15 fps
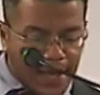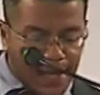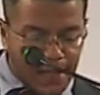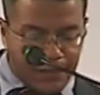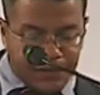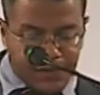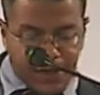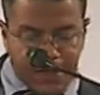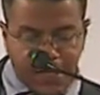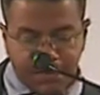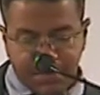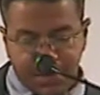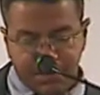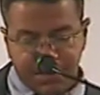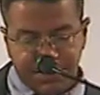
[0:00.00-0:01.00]
Instead, they
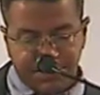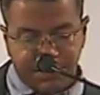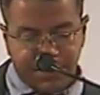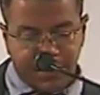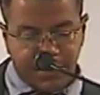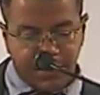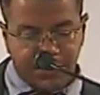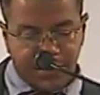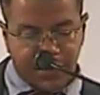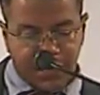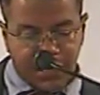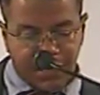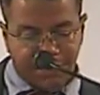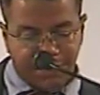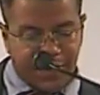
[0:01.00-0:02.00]
published materials
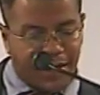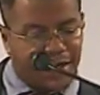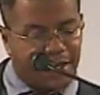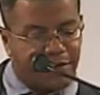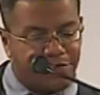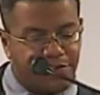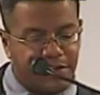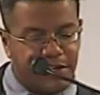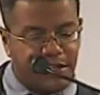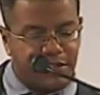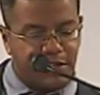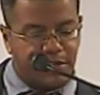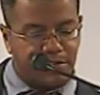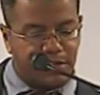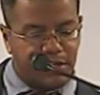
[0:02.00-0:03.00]
clarifying and defending
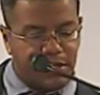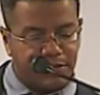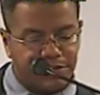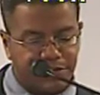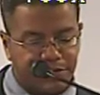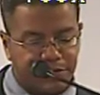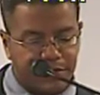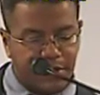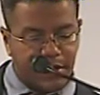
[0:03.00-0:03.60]
their beliefs.